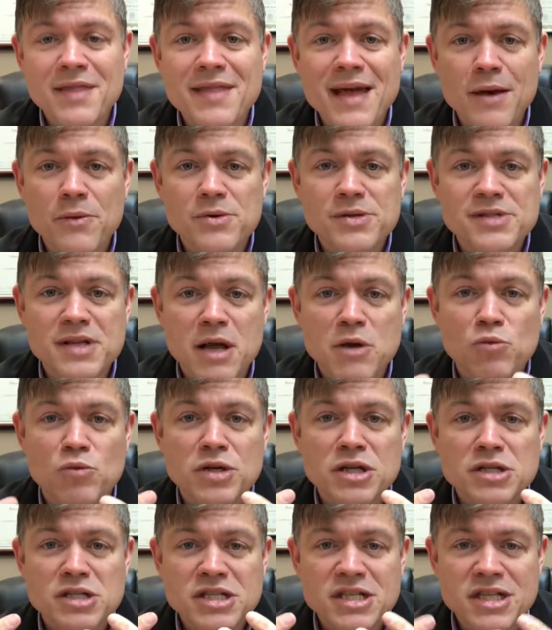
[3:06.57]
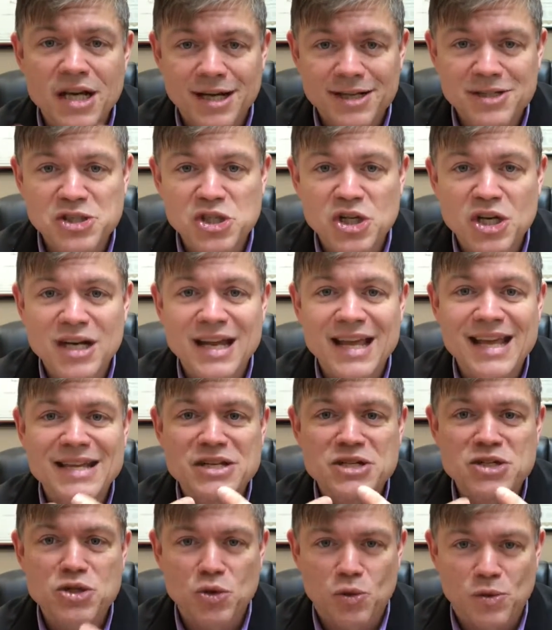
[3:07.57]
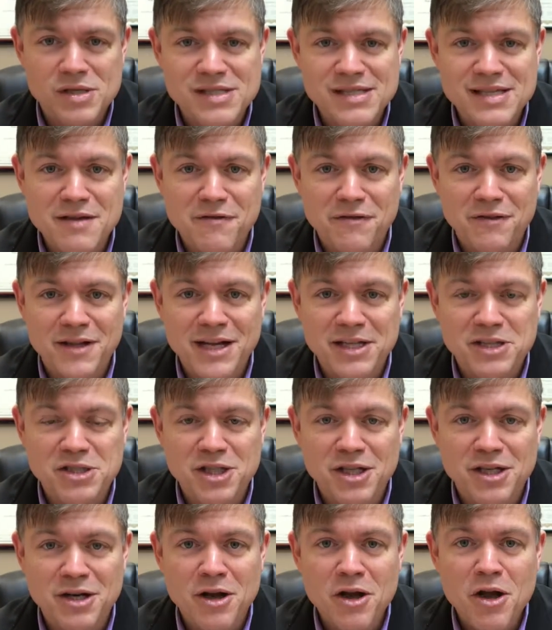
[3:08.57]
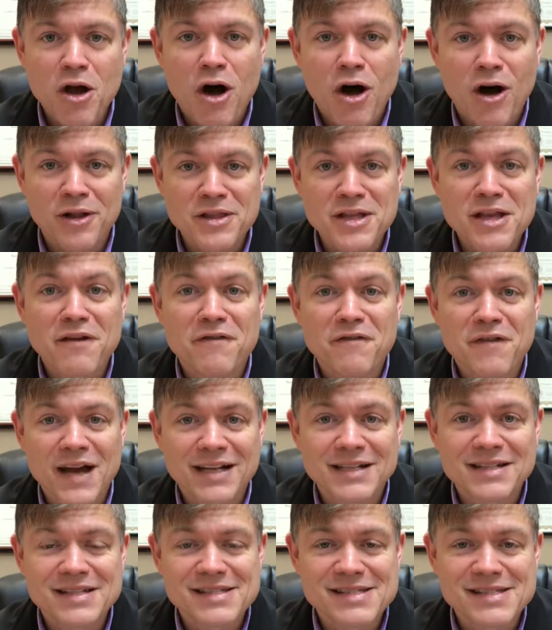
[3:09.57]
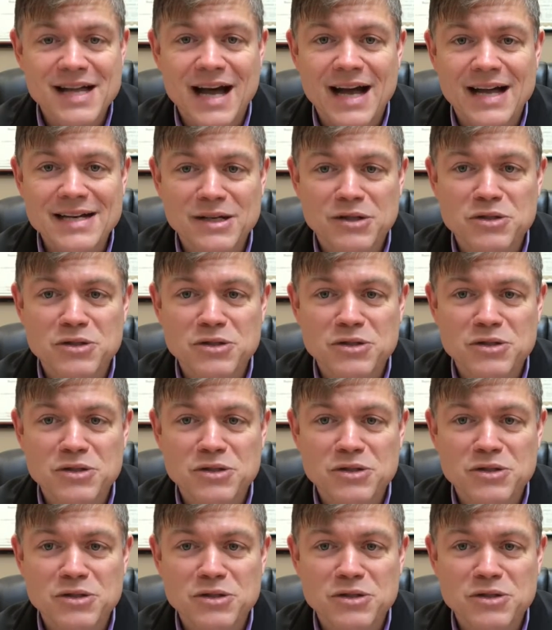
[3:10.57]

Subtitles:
and that was a reduction in dorsiflexion on the affected side.